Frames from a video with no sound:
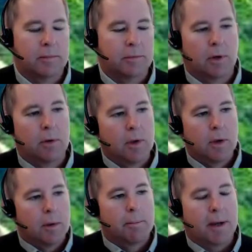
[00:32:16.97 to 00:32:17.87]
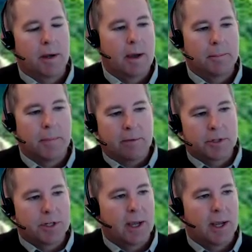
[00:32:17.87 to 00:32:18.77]
So my
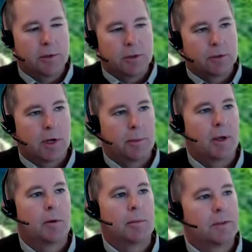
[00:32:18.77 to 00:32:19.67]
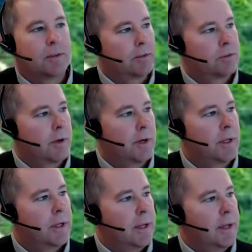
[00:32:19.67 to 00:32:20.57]
average day, I'm usually trying to be home by 6:30.